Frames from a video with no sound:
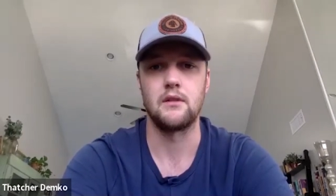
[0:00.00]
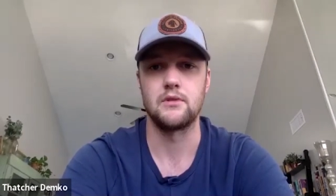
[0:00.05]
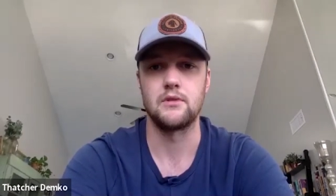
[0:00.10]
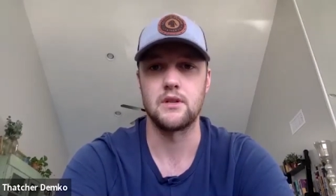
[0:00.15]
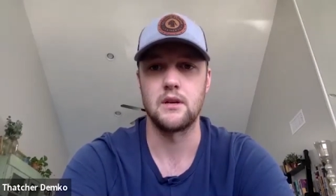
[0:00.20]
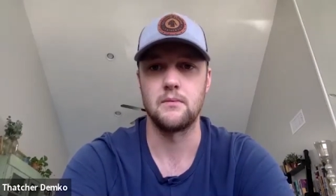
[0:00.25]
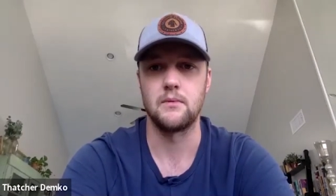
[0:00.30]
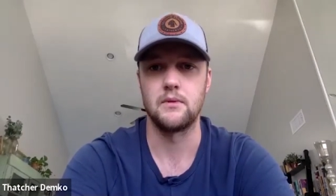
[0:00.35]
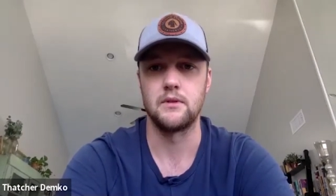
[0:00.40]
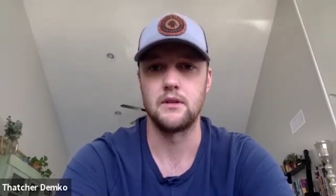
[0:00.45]
I
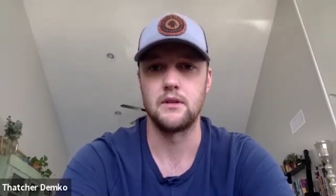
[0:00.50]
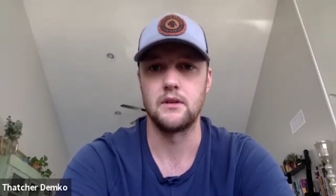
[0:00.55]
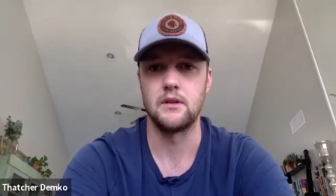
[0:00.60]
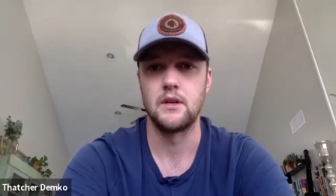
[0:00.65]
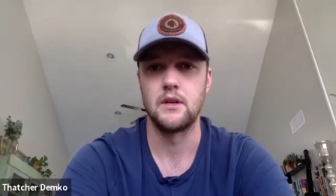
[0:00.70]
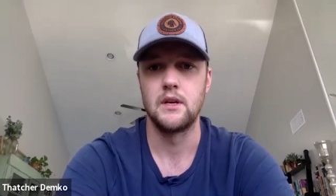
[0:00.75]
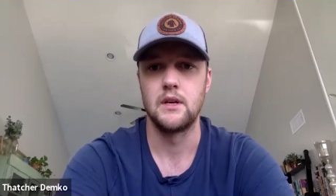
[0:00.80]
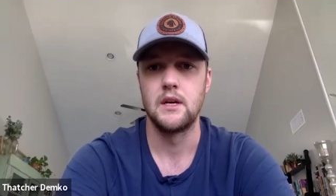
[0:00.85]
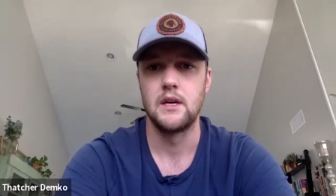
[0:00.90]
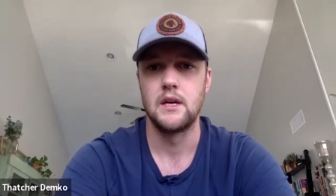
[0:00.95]
was able to
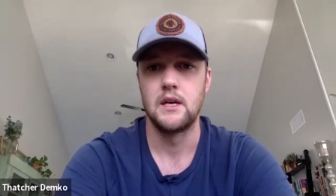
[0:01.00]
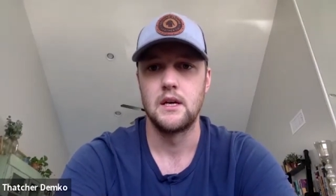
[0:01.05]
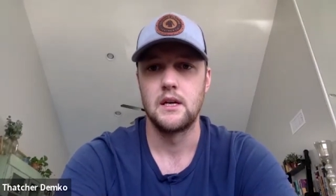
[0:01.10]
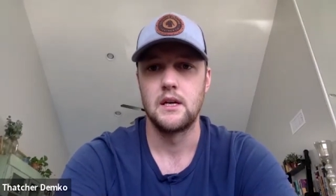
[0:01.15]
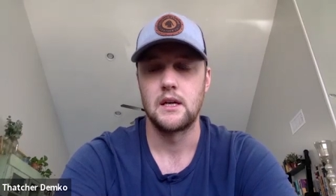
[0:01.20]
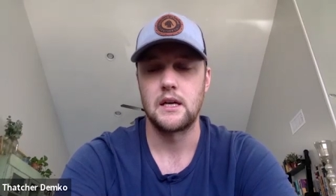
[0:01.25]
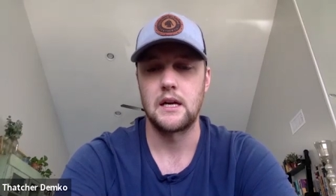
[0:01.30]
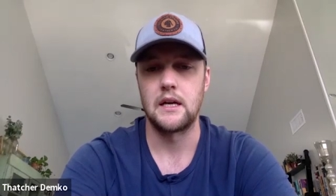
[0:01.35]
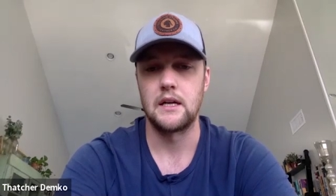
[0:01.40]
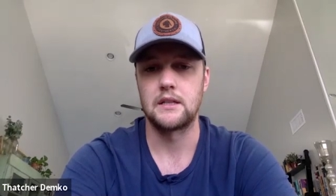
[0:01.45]

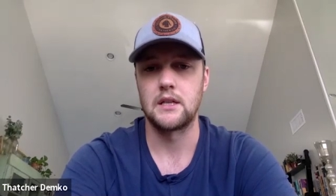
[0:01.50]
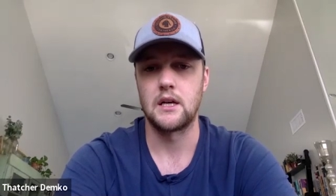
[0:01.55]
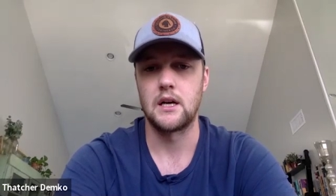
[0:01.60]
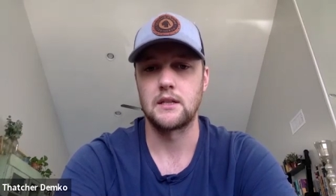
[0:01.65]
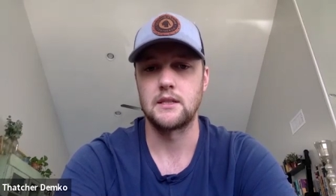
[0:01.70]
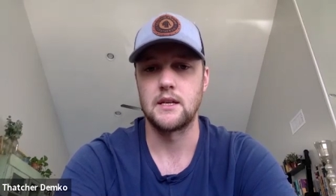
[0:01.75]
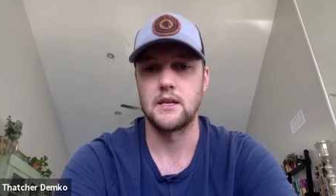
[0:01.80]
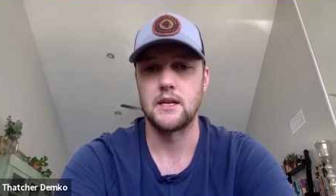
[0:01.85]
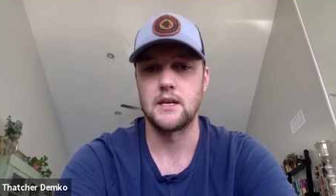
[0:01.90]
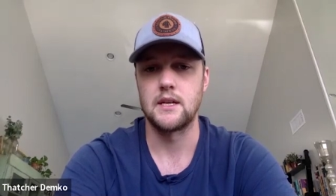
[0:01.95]
kind of talk
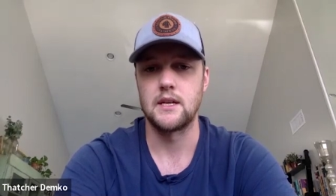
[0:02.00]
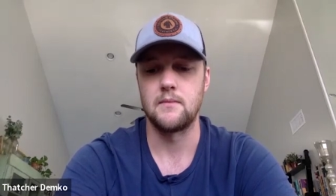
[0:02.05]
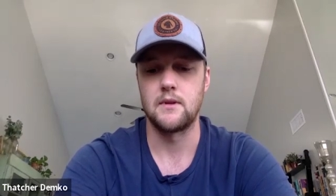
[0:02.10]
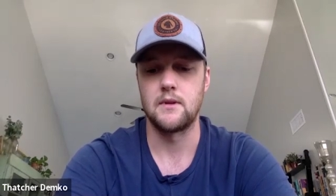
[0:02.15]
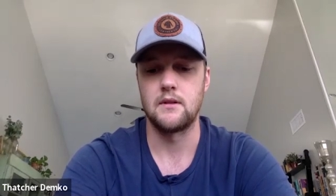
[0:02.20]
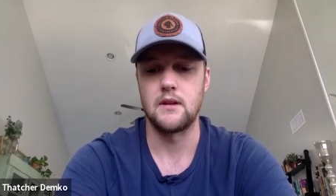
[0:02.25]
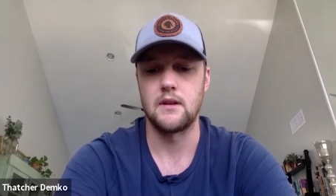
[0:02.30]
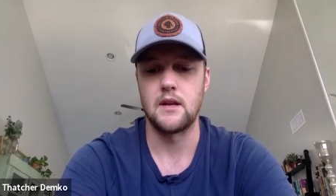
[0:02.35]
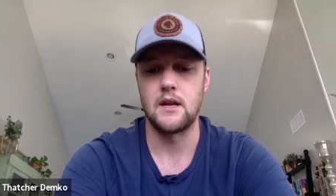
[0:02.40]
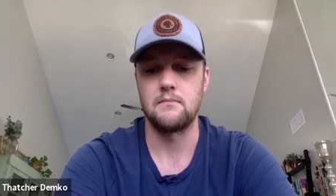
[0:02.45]
to him
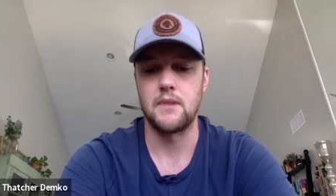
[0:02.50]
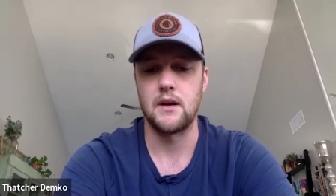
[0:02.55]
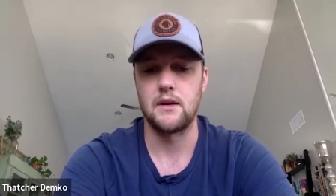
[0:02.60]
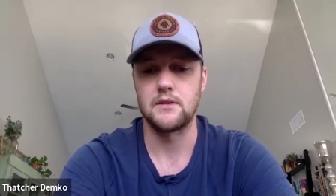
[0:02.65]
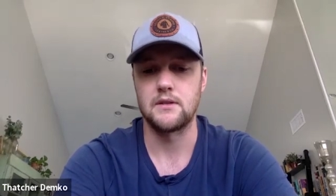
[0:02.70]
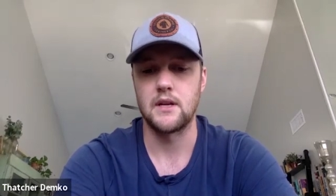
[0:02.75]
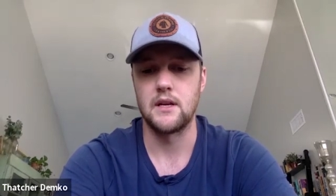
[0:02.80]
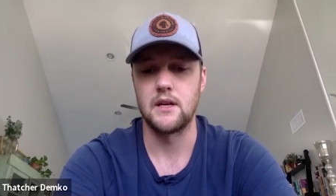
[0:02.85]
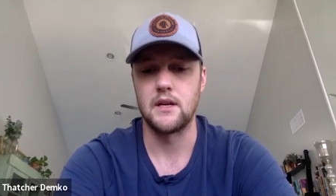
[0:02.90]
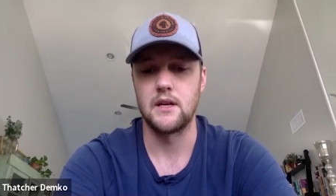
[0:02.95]
and, and
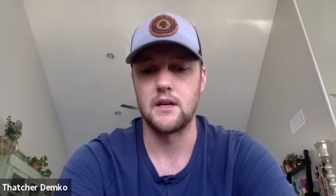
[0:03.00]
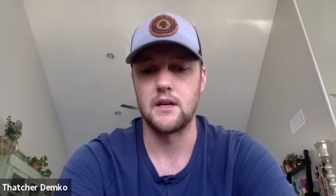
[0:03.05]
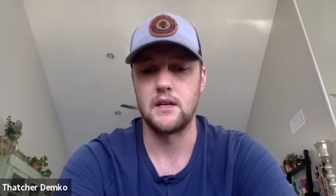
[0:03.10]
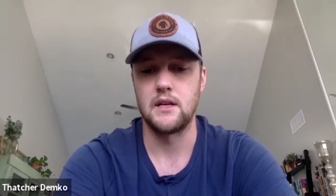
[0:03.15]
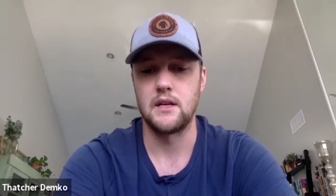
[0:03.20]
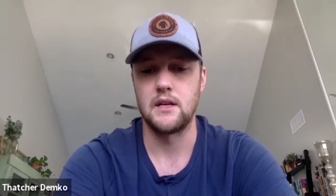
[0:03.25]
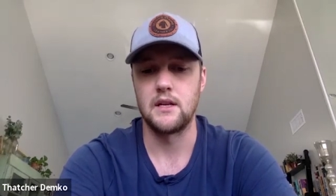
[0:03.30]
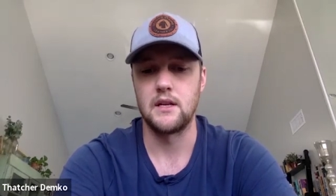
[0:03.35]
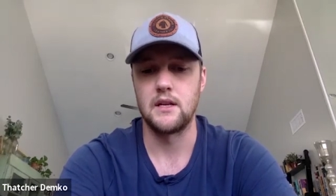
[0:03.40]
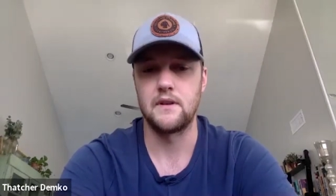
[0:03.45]
bounce
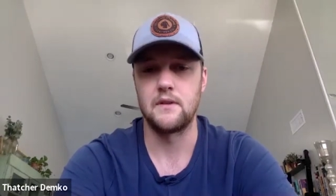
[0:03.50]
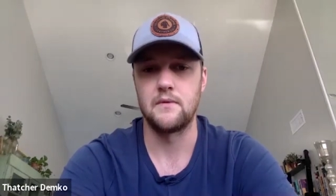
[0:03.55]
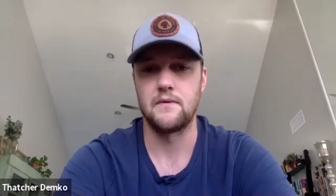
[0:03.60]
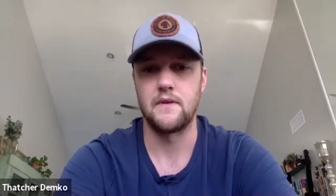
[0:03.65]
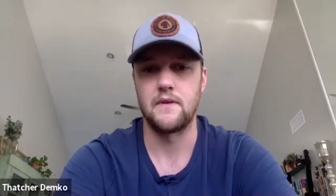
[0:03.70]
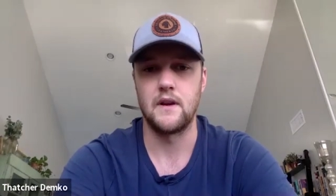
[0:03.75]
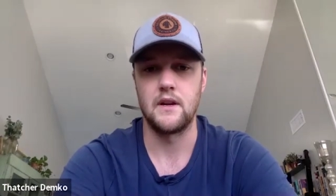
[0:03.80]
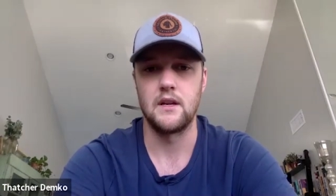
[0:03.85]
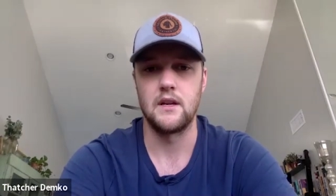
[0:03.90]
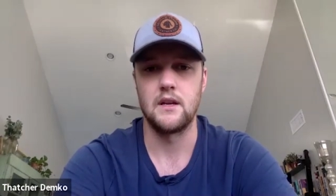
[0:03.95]
ideas off him
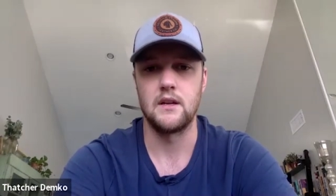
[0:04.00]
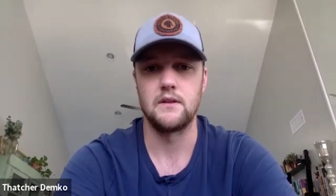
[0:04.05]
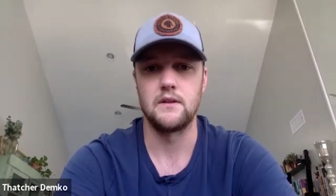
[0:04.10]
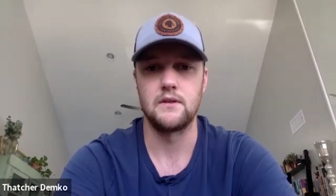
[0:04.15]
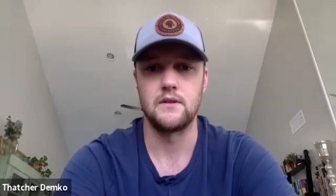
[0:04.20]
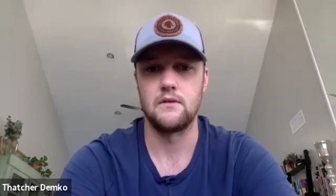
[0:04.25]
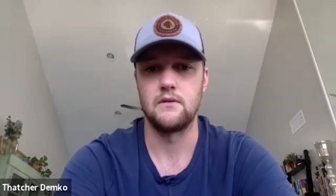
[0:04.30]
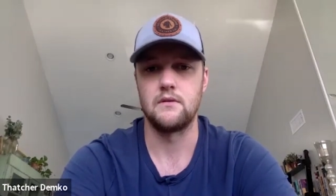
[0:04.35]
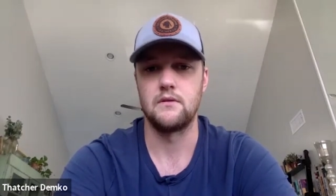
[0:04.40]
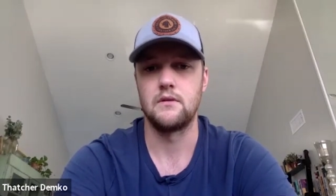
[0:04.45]
if I needed
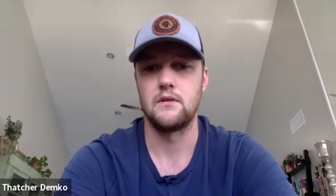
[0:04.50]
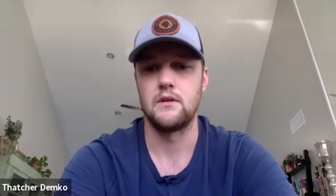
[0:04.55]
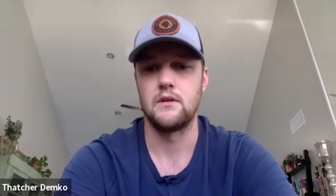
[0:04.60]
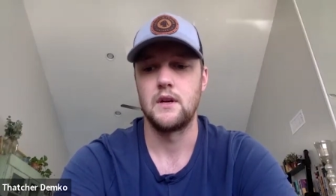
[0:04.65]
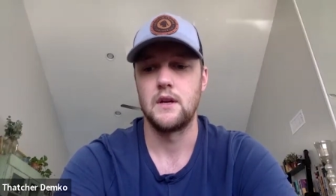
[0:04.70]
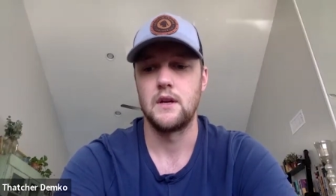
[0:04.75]
to.